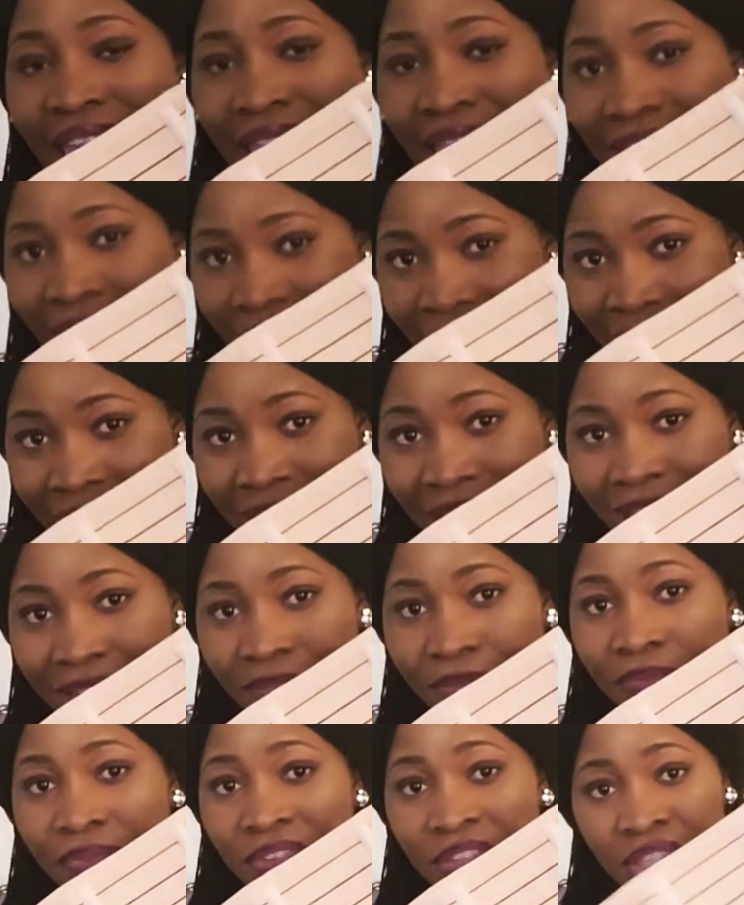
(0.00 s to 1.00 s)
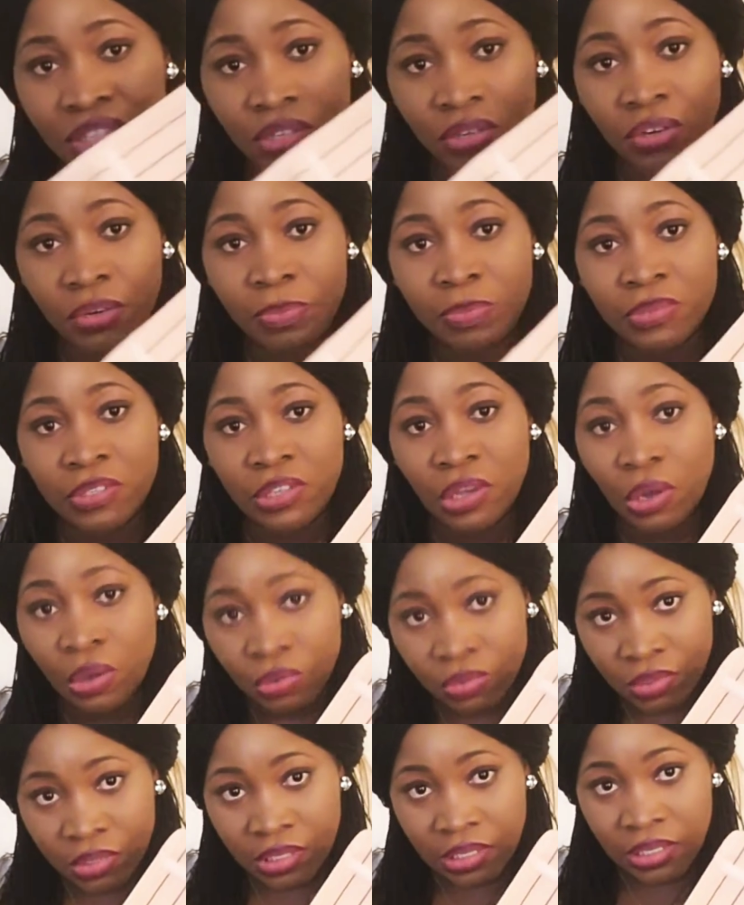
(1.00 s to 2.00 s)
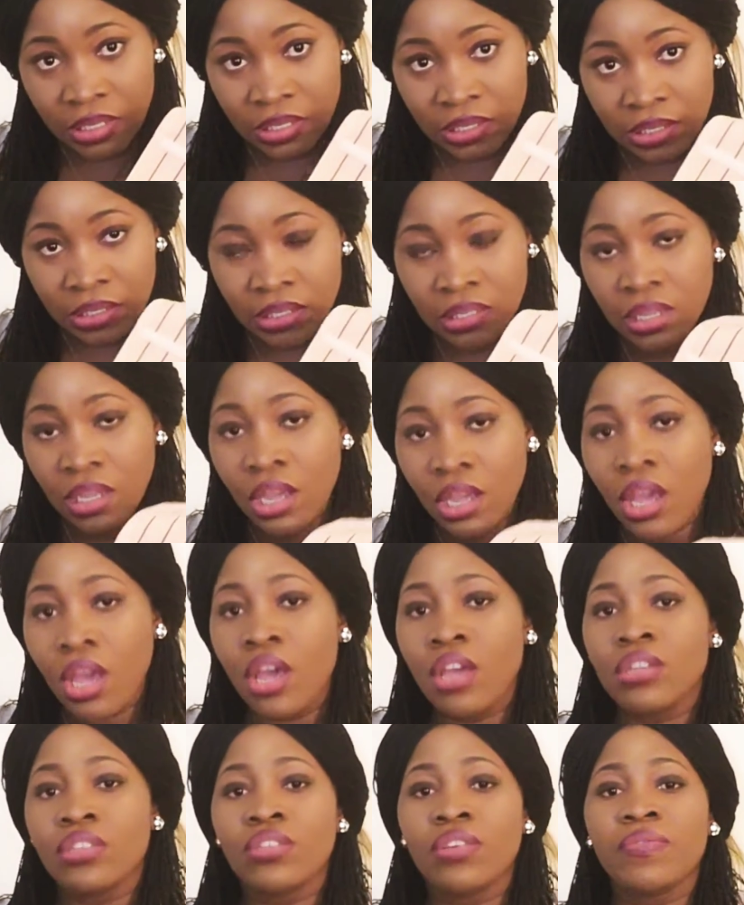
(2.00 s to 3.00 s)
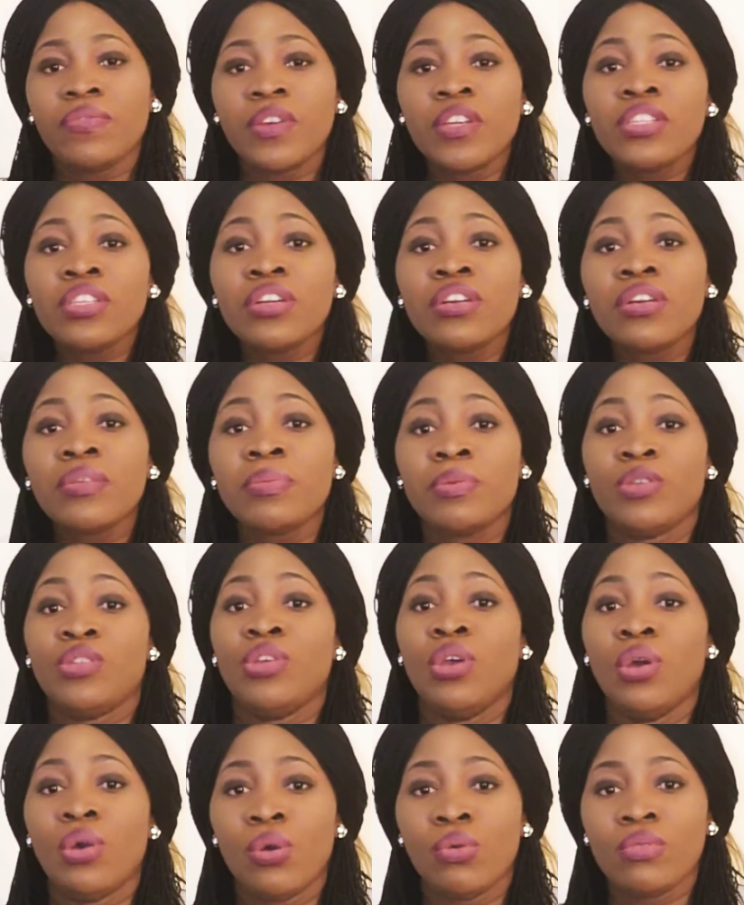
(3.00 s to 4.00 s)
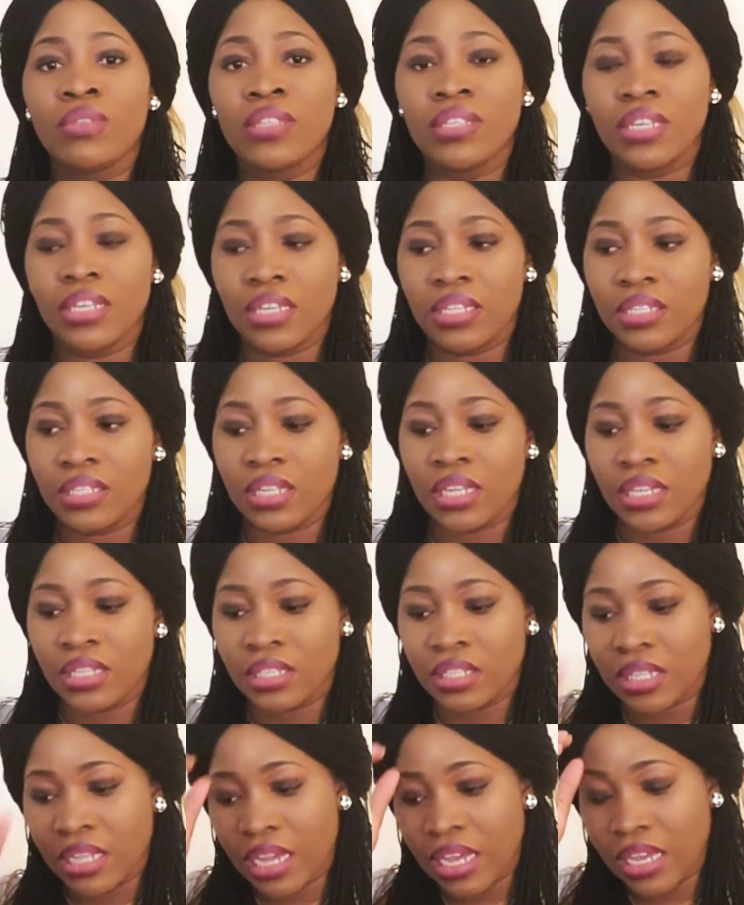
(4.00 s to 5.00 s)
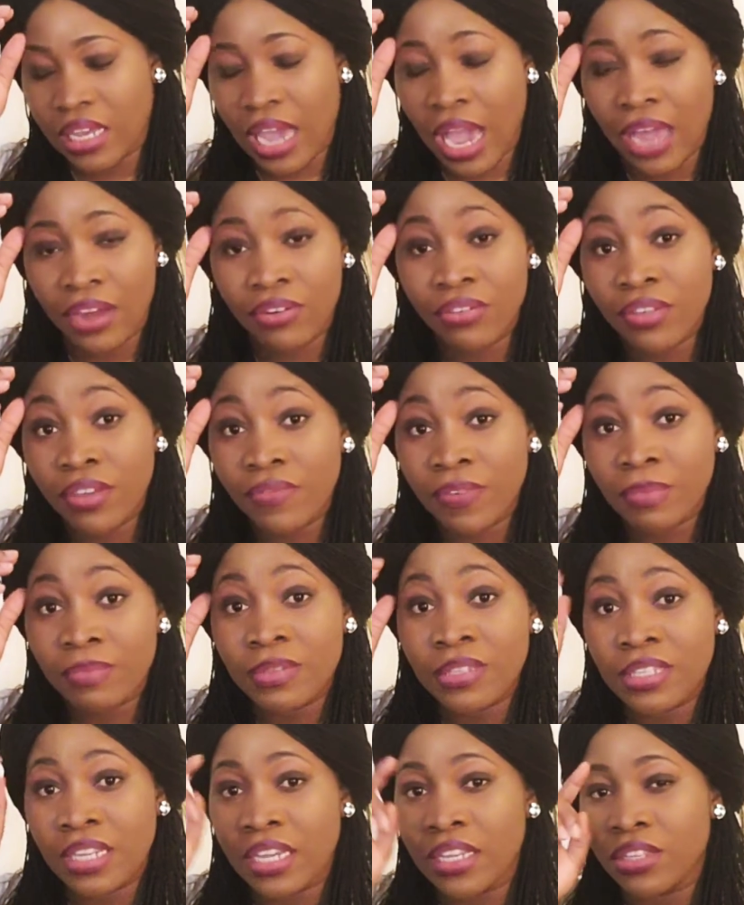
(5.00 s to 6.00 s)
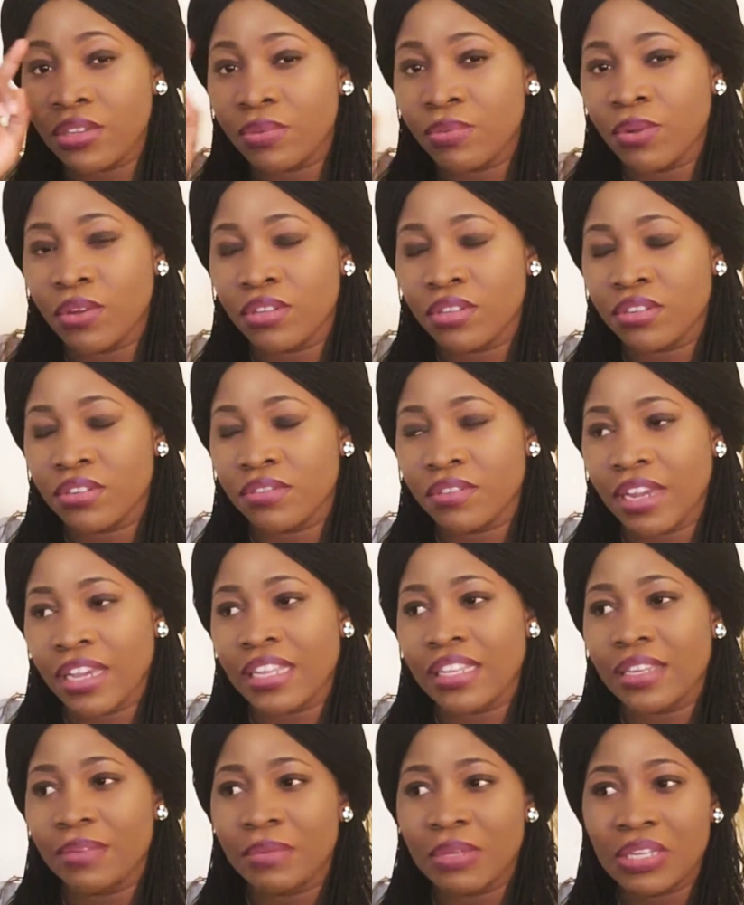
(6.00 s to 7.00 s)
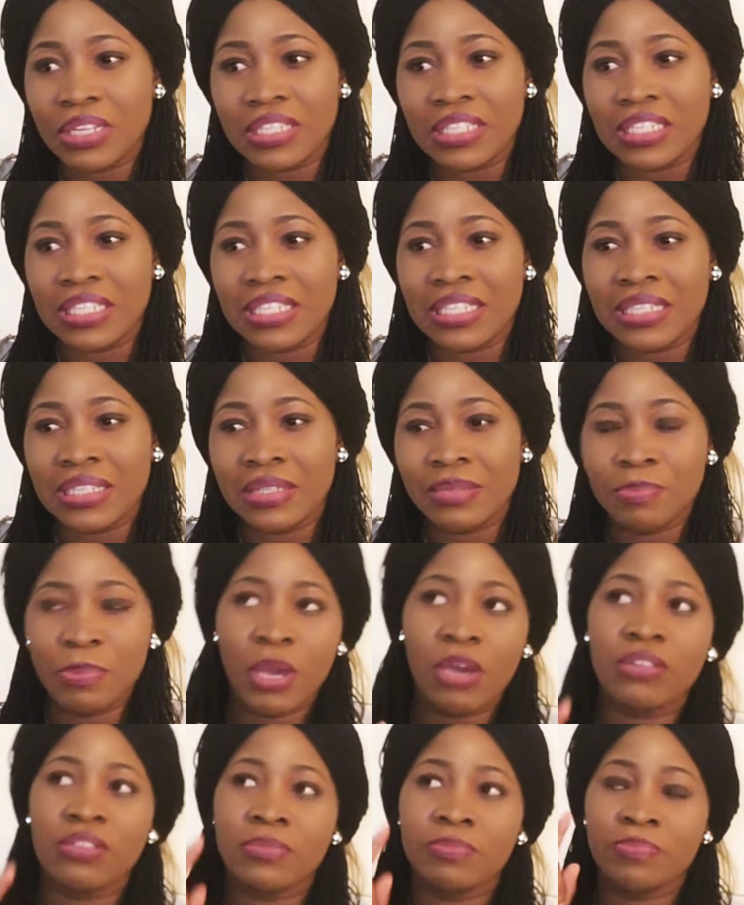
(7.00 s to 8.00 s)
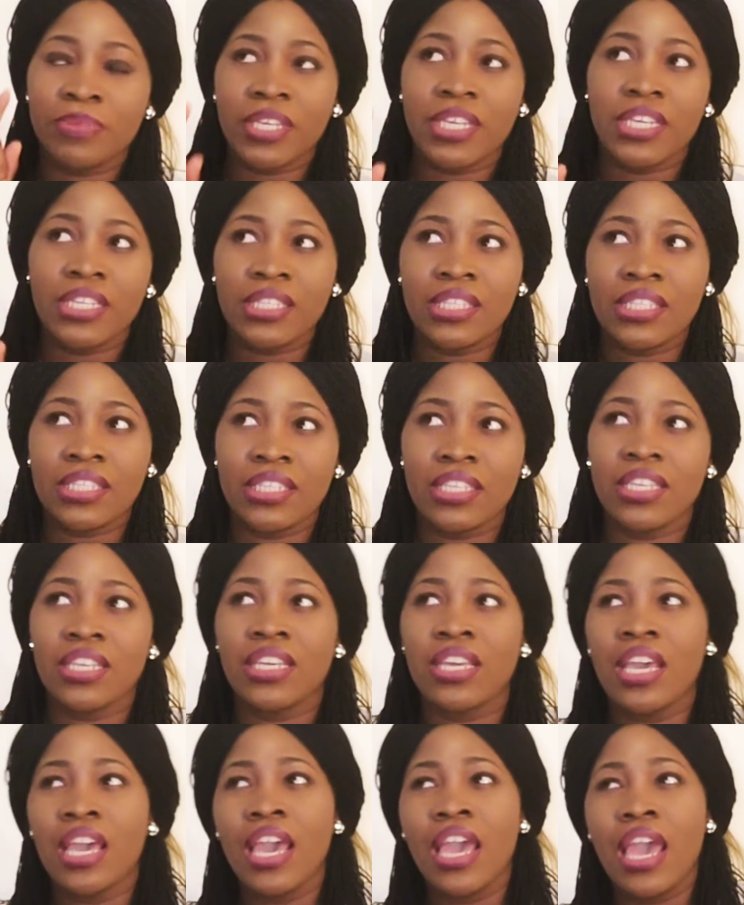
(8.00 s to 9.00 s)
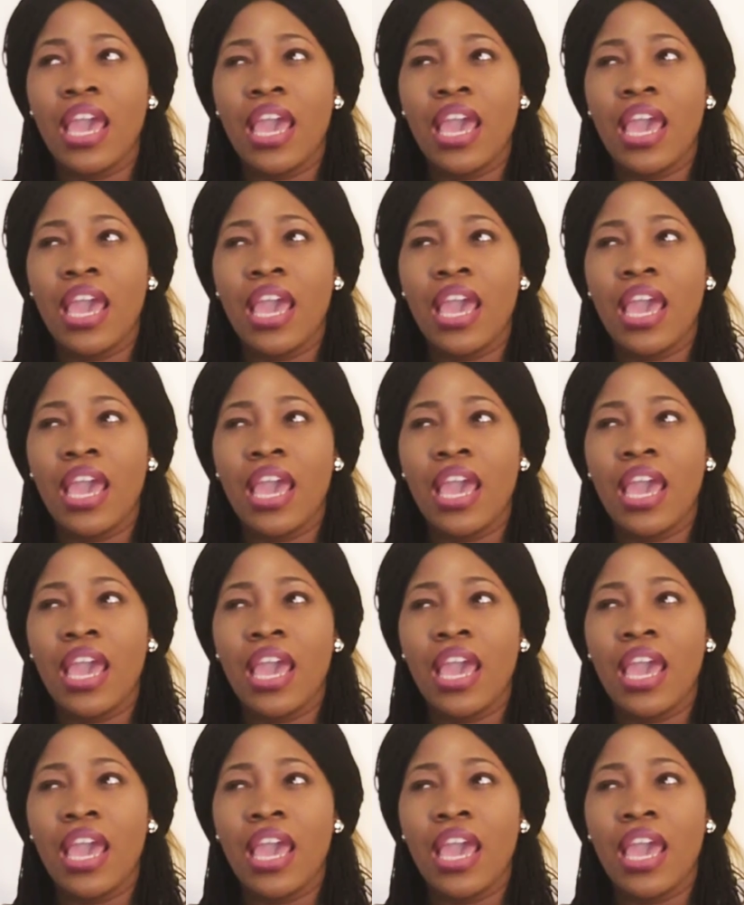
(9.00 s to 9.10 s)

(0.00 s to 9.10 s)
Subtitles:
and visceral ptosis. So visceral ptosis is like, I don't know if I'm saying the word correctly because it's spelled P-T-O-S-I-S.